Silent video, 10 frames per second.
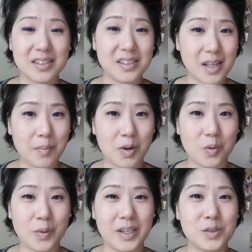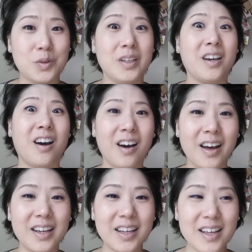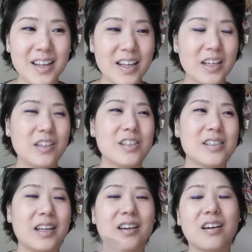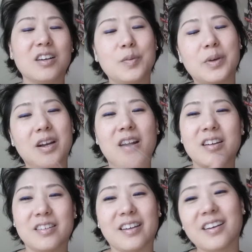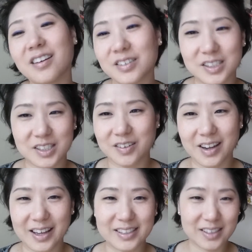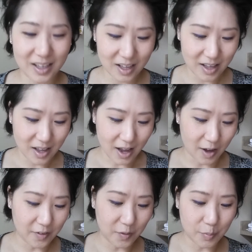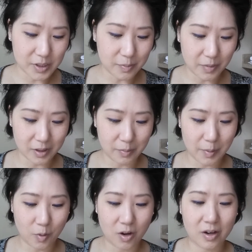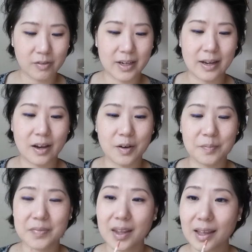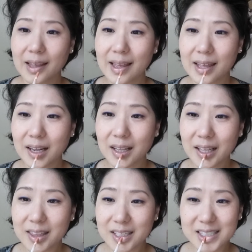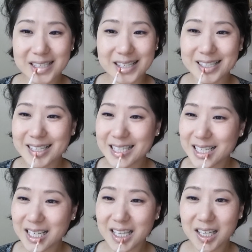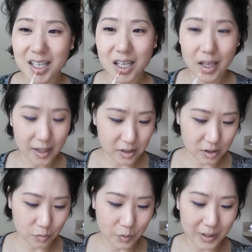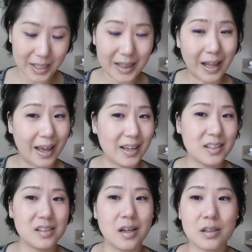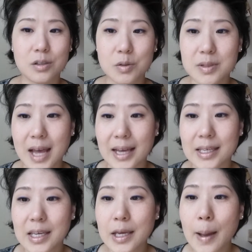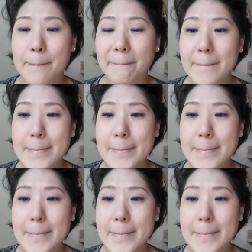the summer when it's really hot. You're just like, oh, you put it on and you're like, oh, it's so nice. I'll even put a little bit more on right now. And I like the consistency. It's really light. It's not too tacky.